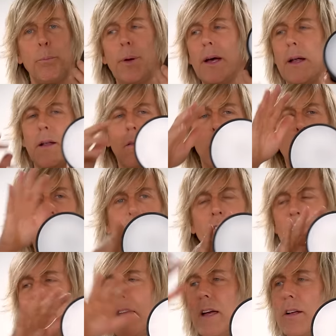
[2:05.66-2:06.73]
pit
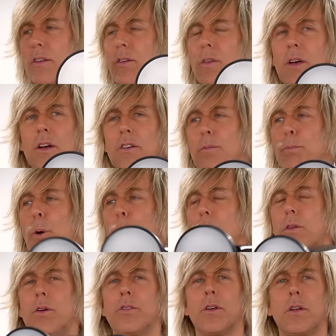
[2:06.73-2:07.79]
this against this,
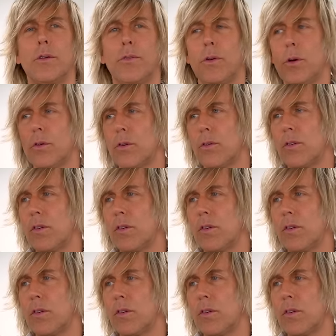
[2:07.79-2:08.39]
both using diffusers.